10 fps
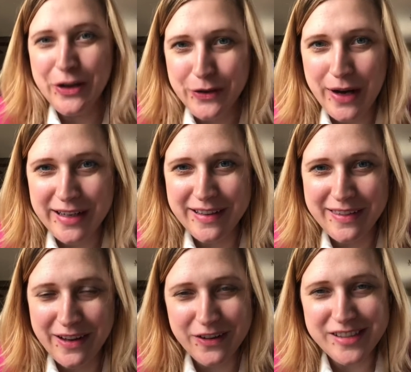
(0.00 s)
grading
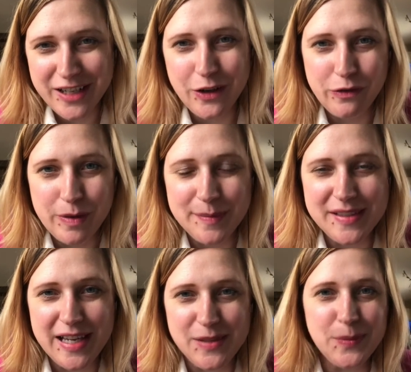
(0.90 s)
those. I know, famous
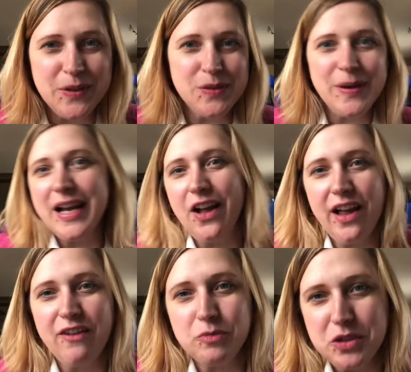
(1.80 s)
last words, right? I'll
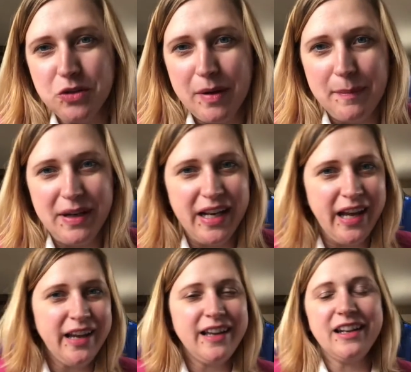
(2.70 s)
have them to you by
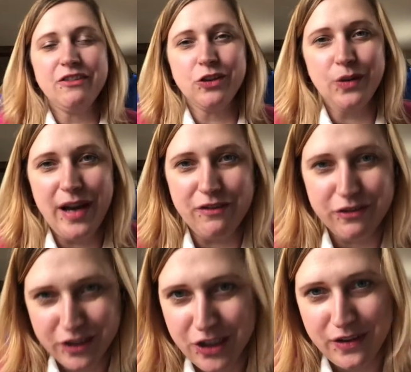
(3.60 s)
Monday, and if you have,
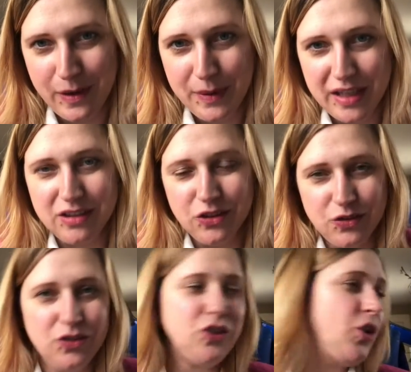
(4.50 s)
that way
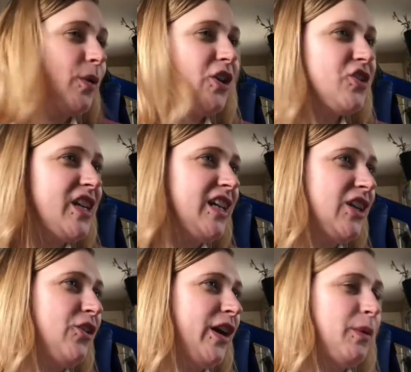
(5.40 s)
you know where you're
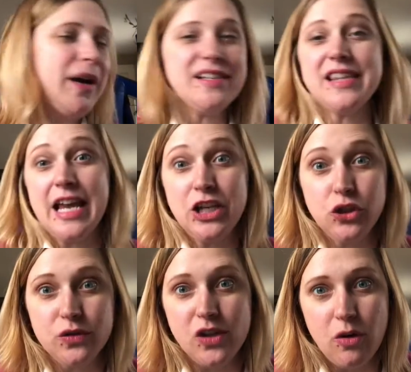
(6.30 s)
standing grade wise. Thank
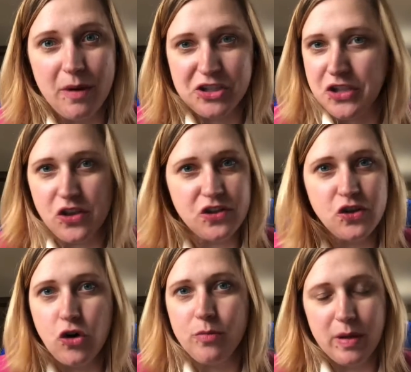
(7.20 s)
you so much. I saw
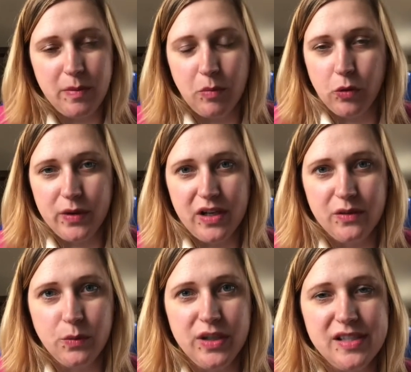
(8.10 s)
so many people
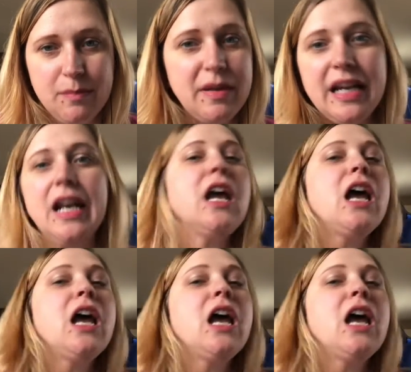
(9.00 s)
resubmitted,